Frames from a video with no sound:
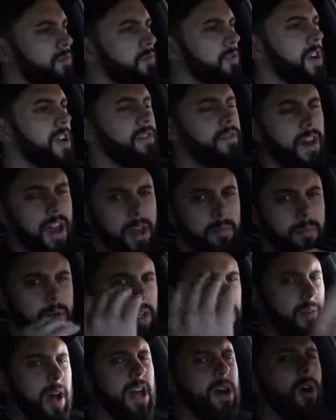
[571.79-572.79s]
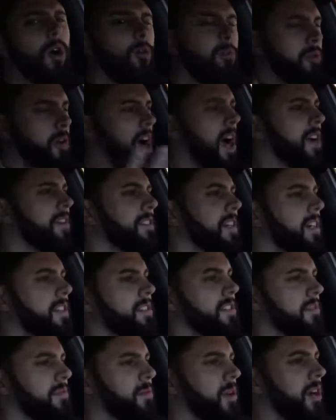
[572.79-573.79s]
revamping my whole
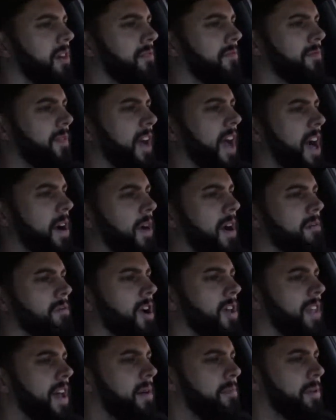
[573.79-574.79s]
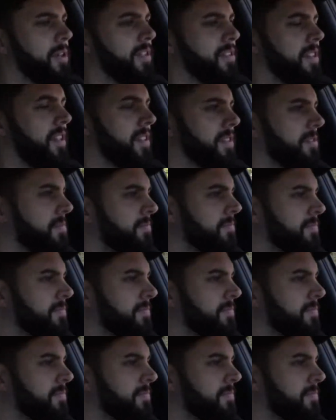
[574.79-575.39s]
process of how I run that business.